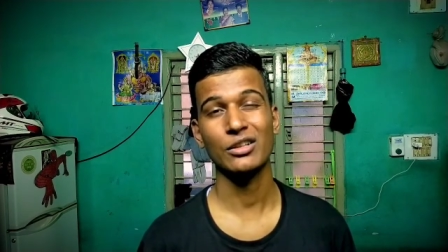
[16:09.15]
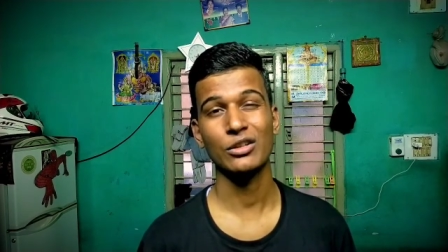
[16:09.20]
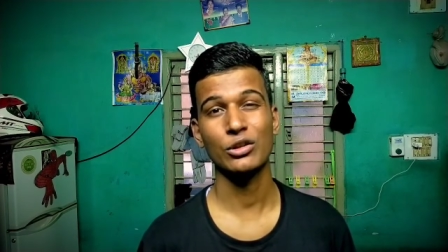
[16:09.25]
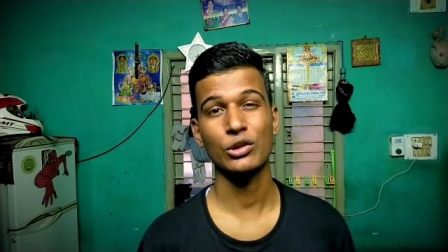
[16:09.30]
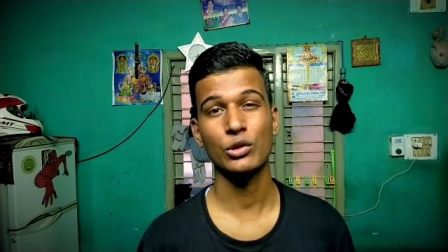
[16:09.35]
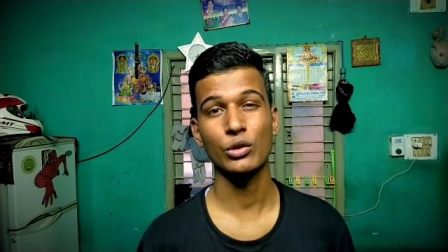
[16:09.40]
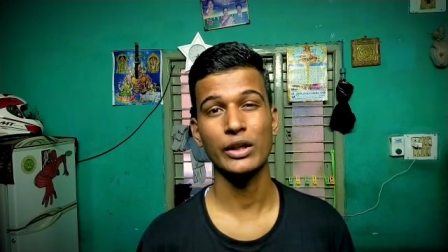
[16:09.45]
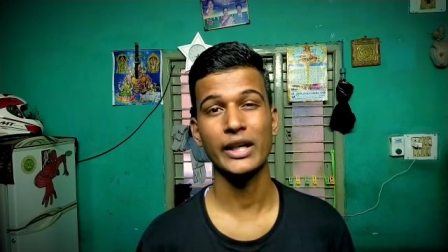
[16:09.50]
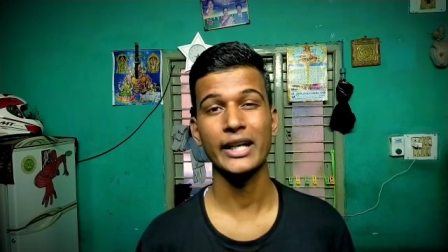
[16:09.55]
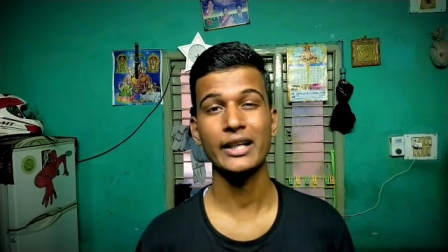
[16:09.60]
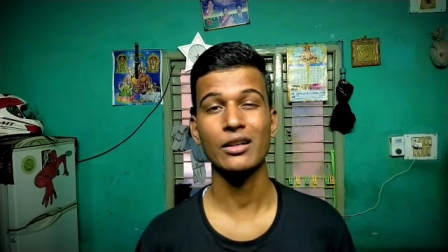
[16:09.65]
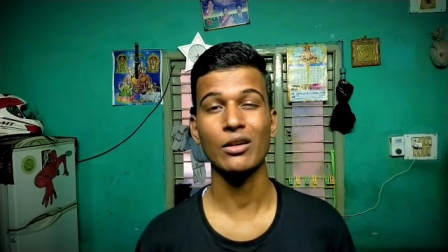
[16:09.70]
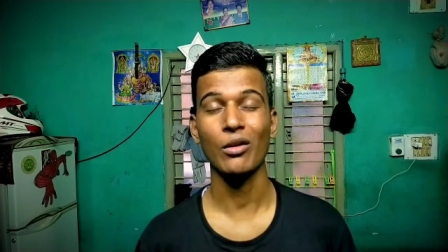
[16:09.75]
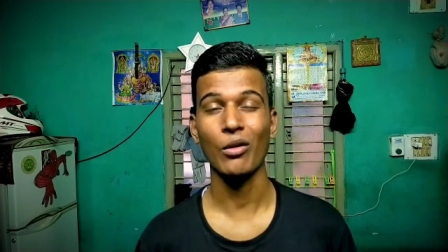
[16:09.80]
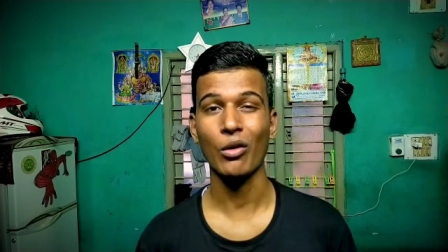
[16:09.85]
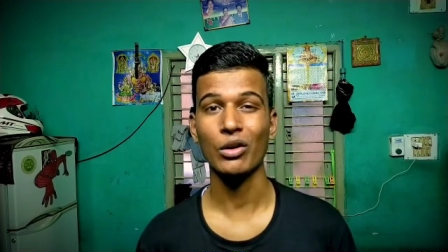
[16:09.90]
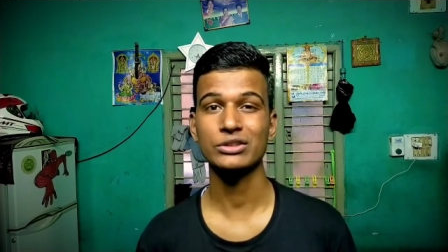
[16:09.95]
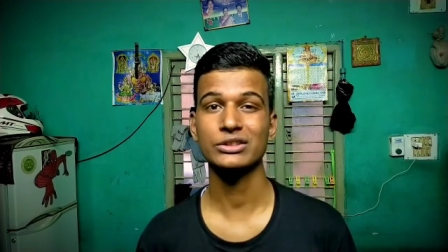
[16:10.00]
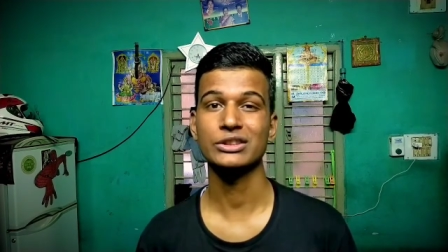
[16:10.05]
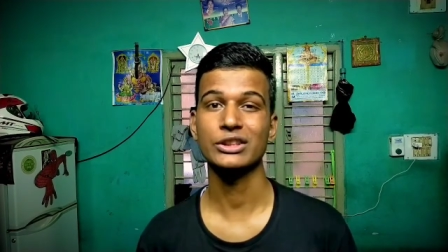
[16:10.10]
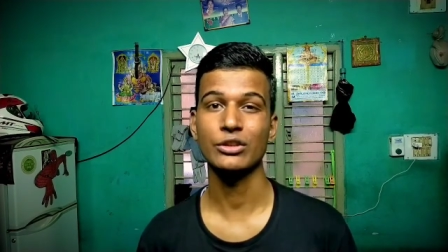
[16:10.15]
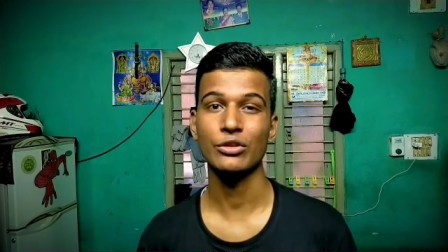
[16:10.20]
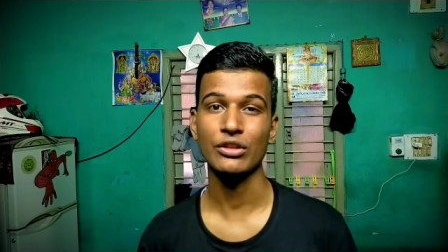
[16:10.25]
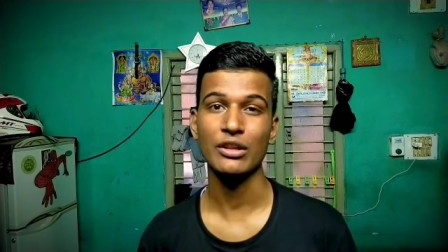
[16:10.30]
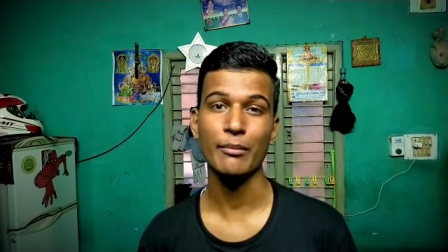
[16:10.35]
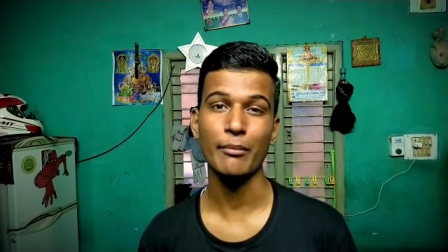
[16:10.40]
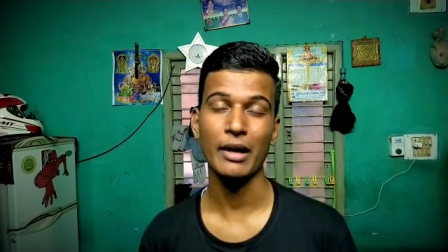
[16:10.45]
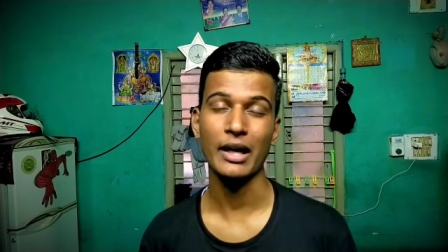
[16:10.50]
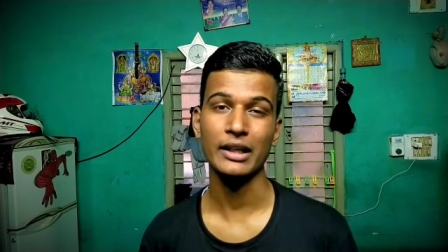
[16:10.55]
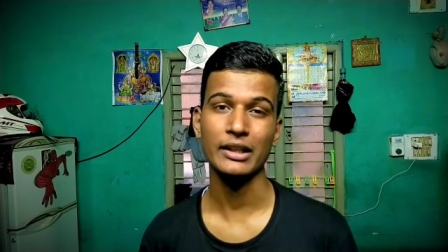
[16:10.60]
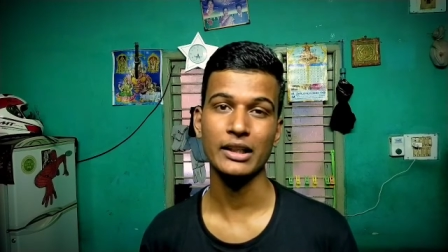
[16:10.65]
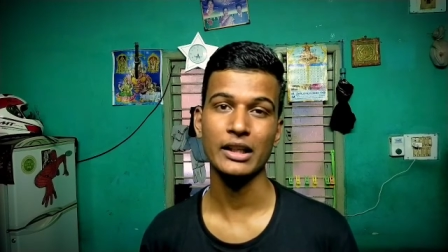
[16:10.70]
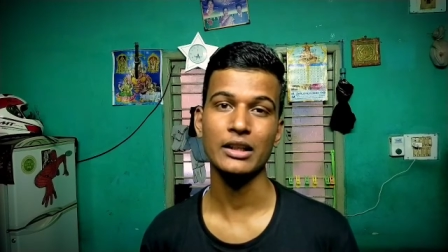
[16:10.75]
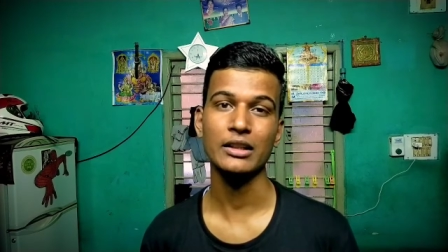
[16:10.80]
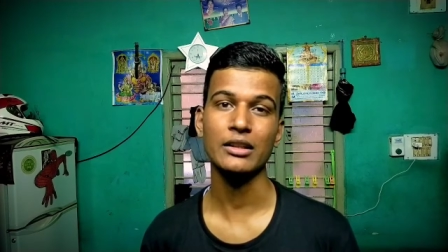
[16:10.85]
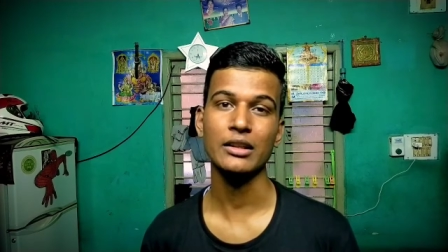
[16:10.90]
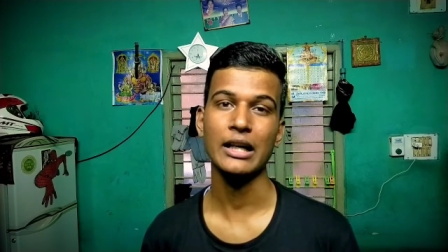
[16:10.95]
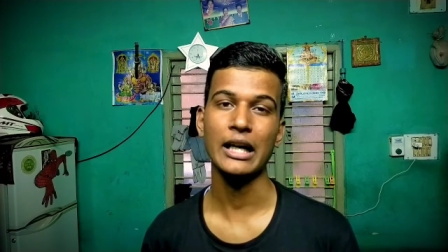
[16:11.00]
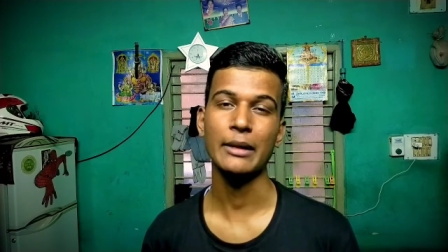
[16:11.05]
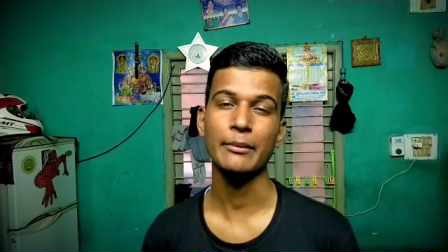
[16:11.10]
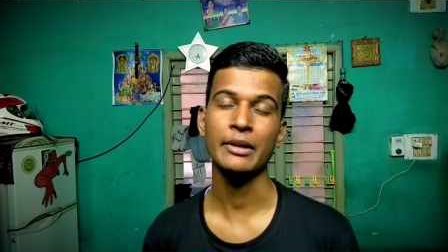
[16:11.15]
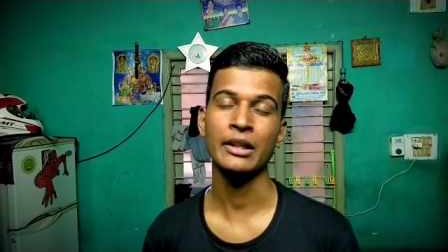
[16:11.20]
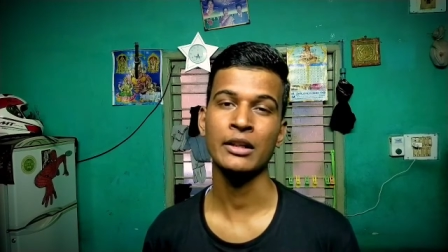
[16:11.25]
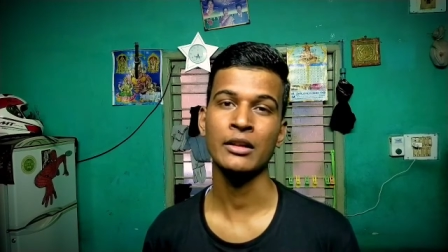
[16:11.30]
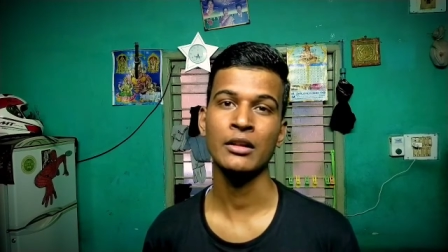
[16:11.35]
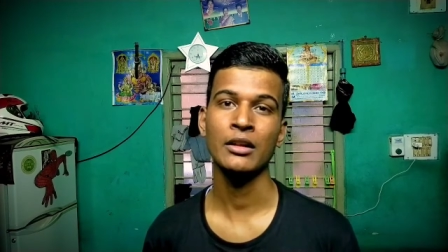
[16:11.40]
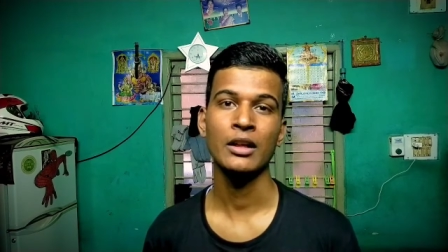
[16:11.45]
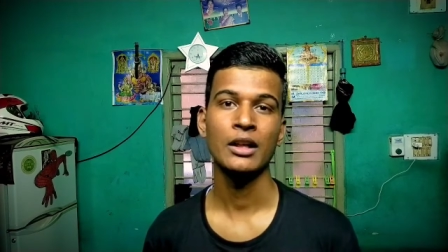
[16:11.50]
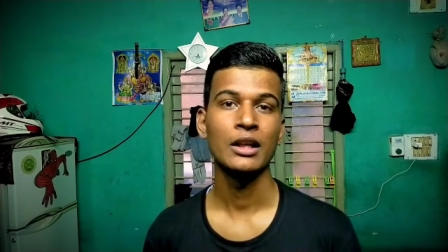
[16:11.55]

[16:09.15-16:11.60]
to get launched into the market. I mean,